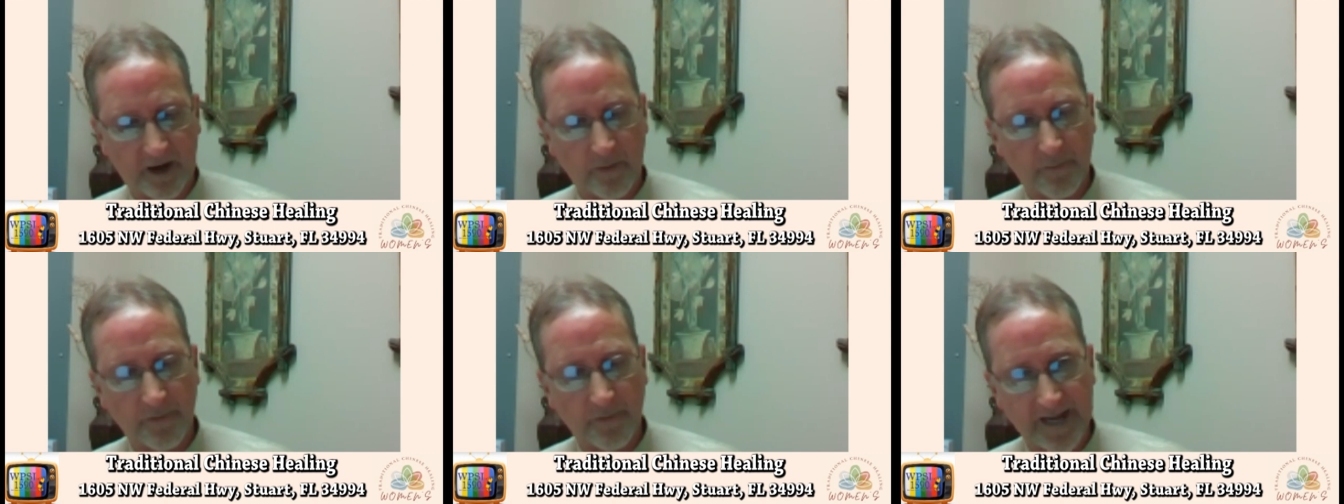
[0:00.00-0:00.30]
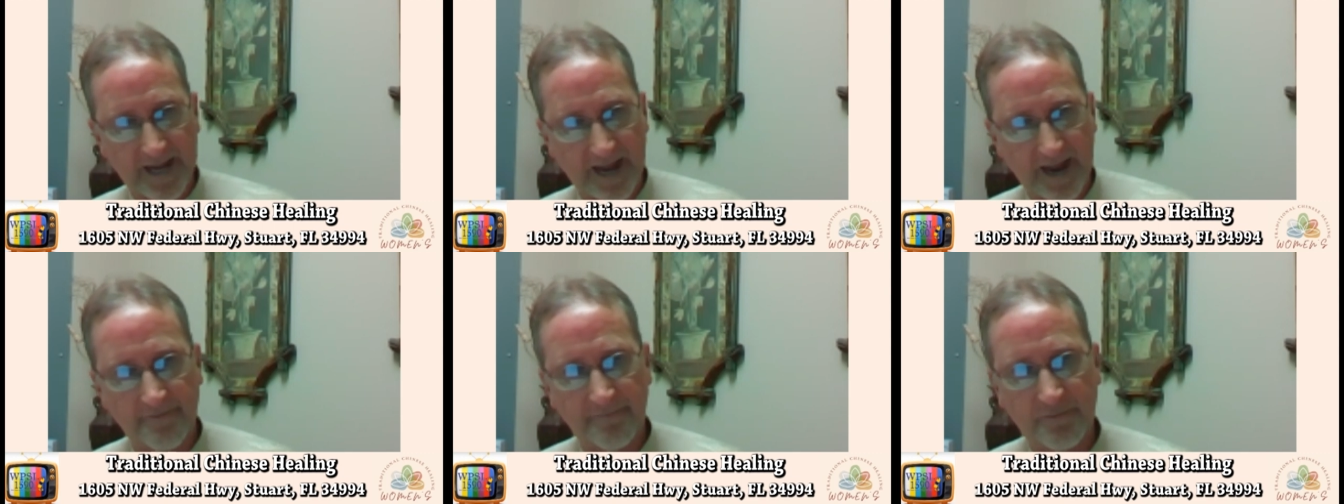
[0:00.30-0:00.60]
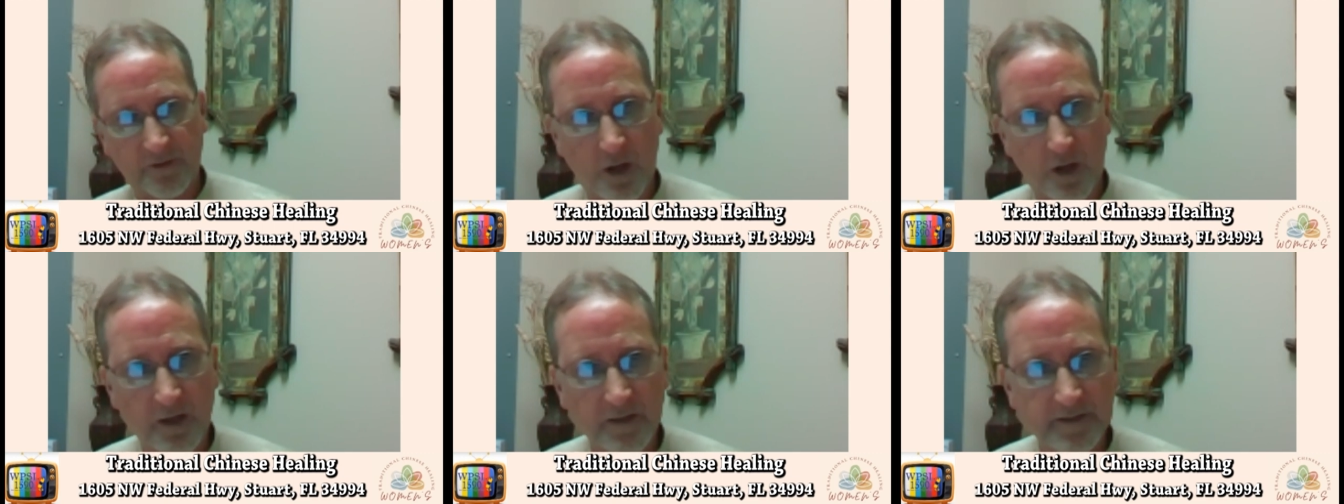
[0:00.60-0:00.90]
already have
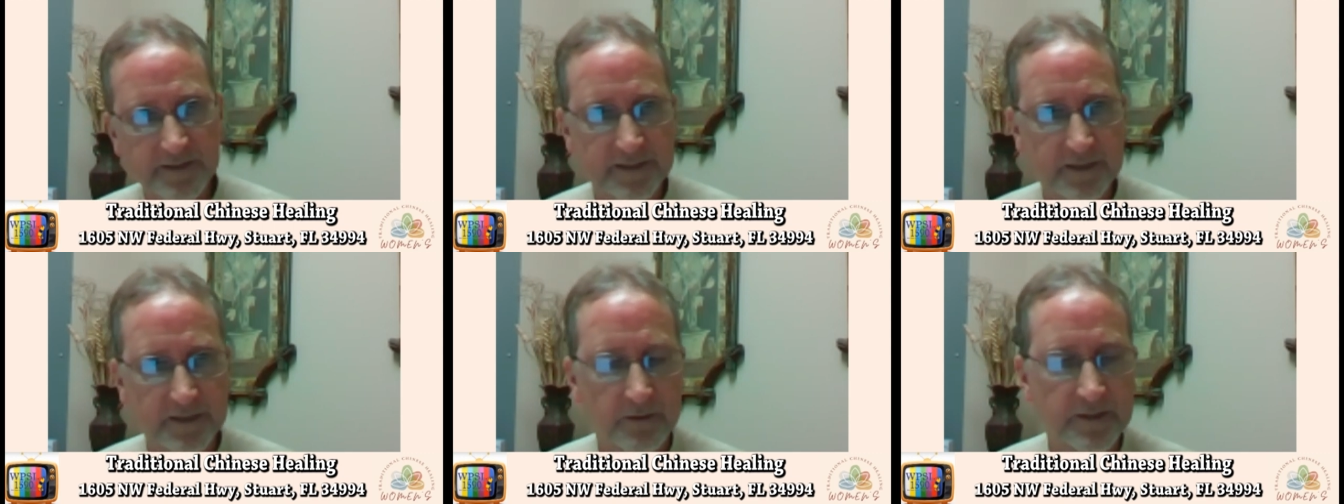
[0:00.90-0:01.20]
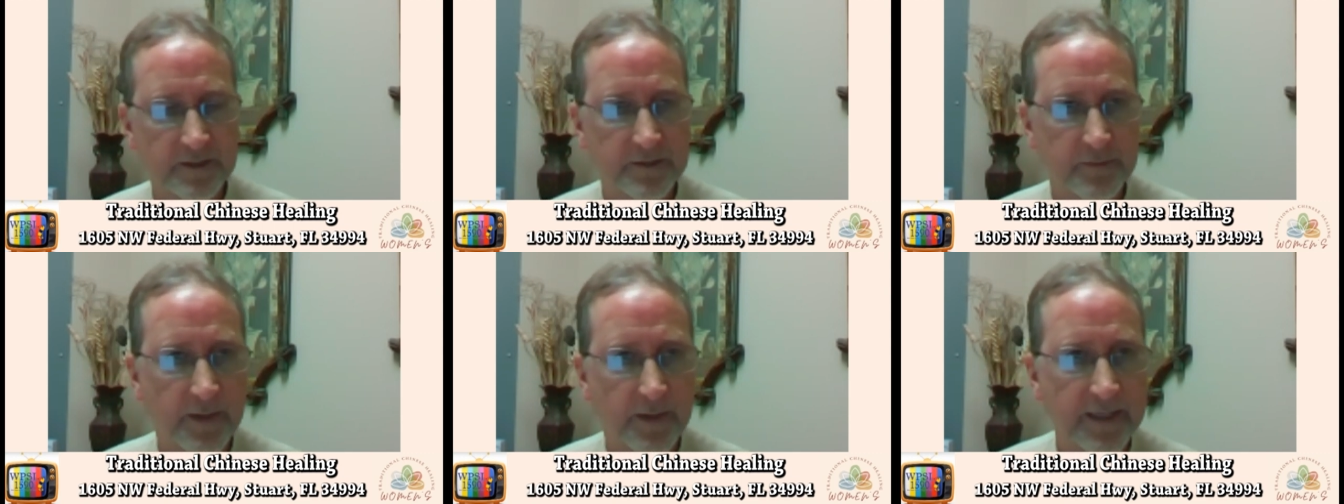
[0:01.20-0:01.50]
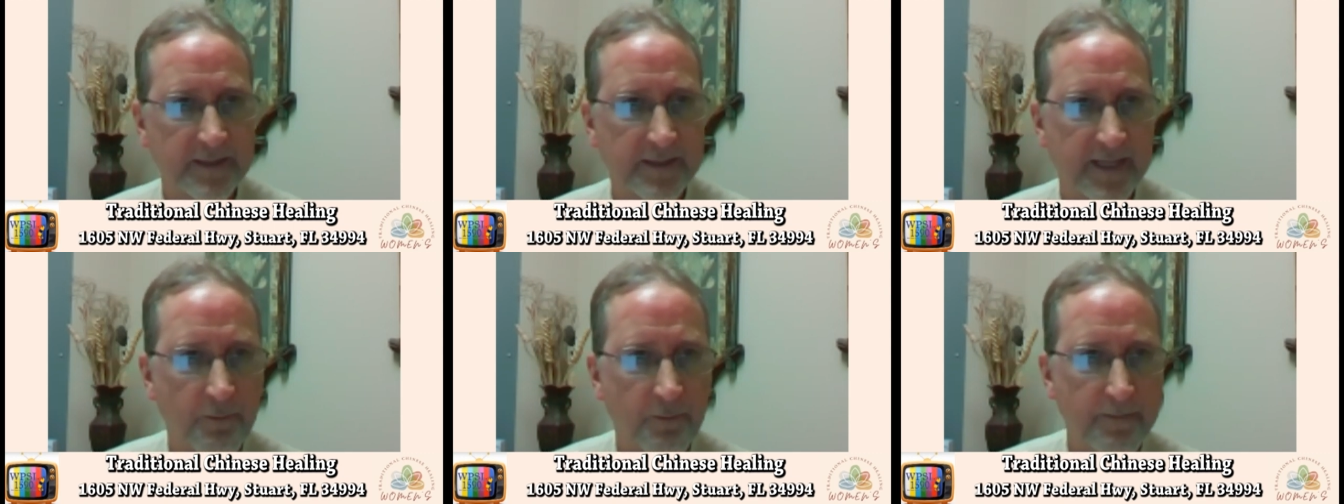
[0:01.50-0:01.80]
gallstones,
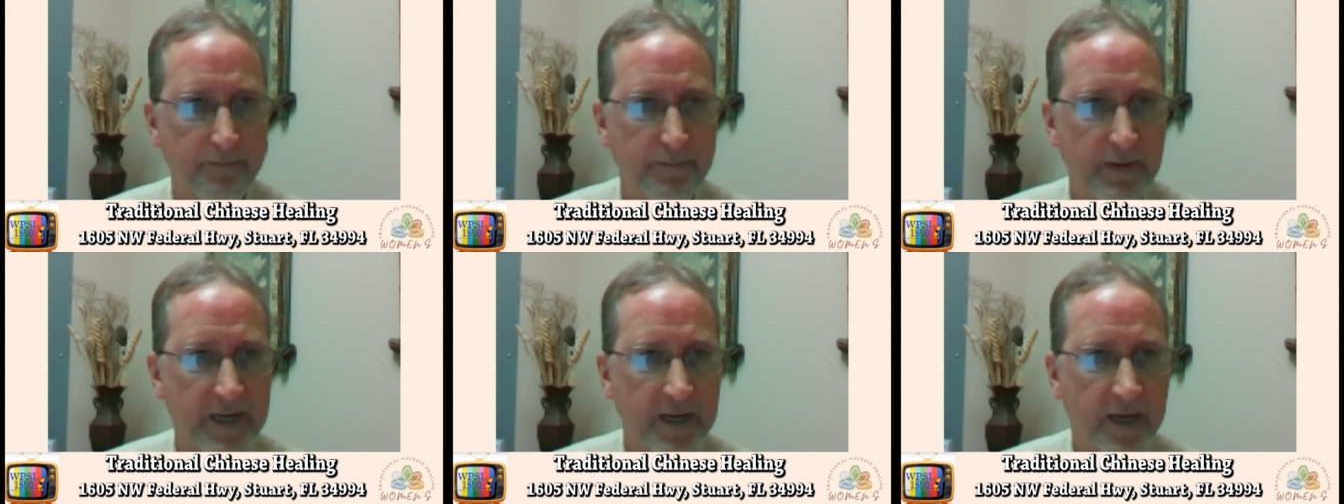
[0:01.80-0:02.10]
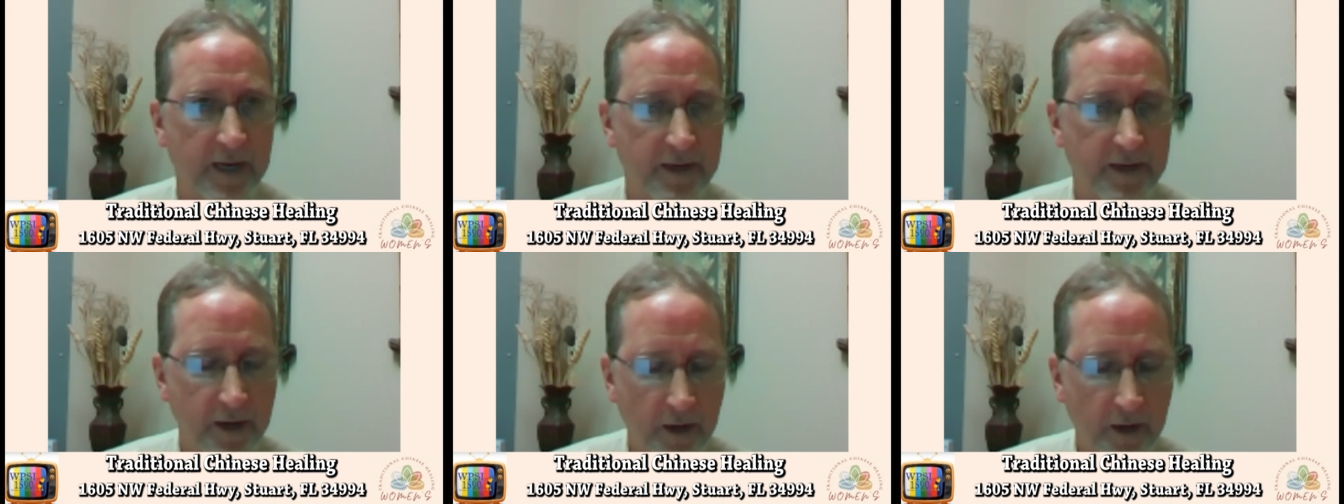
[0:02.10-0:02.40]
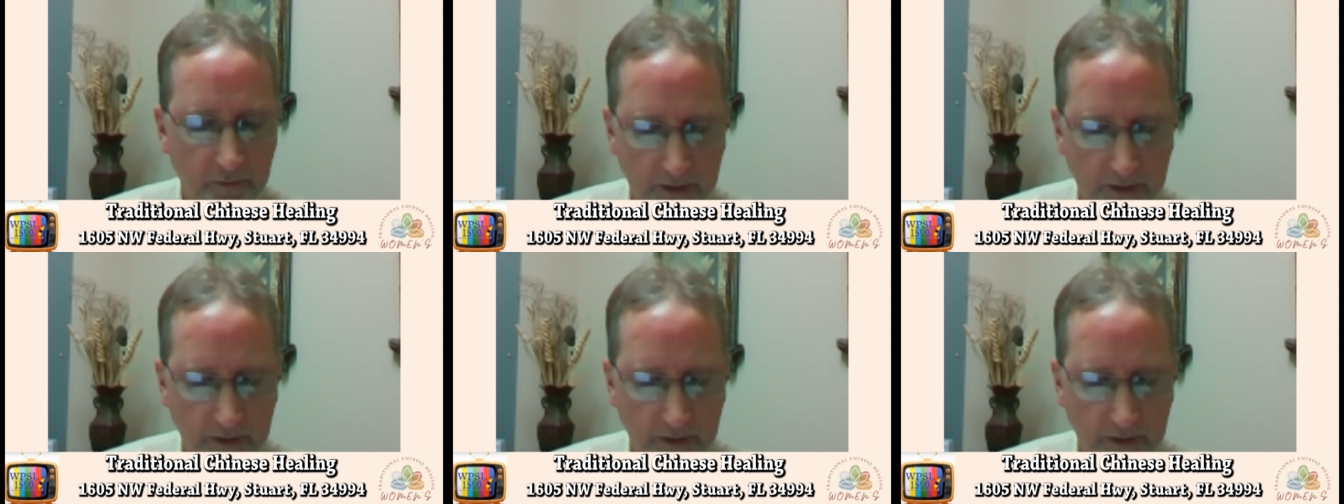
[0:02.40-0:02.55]
right? That would be a no